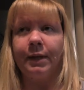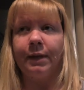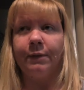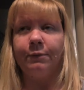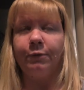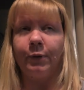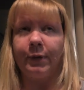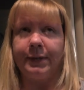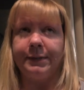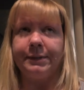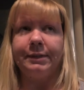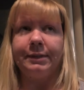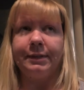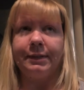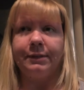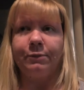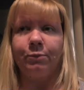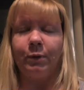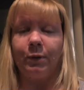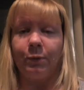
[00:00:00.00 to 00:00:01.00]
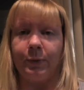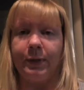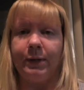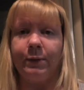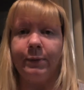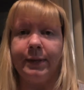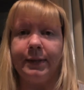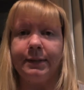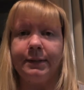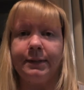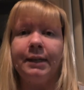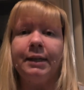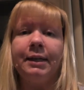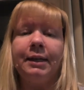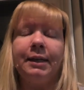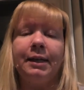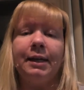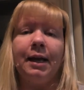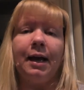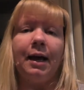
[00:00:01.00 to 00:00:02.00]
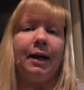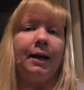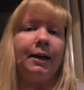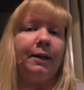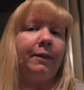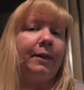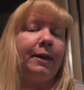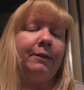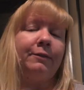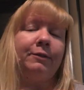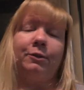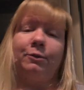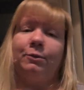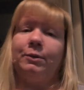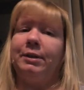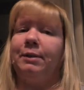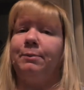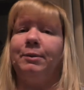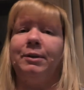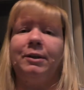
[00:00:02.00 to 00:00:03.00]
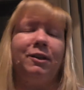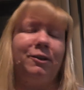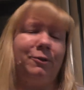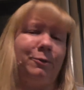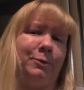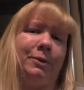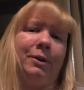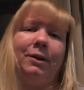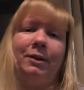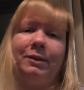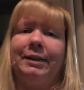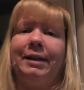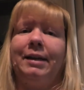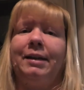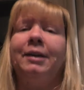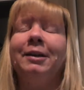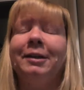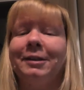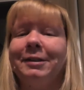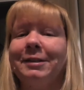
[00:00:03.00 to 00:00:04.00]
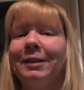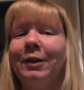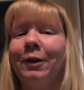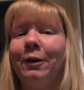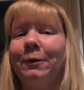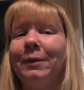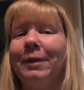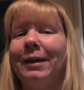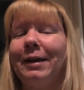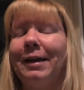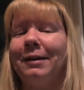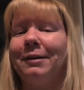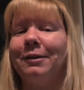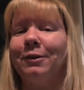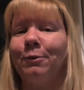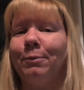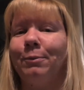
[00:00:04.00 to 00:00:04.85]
for instance, where we went, they do TPLOs all day, so they had no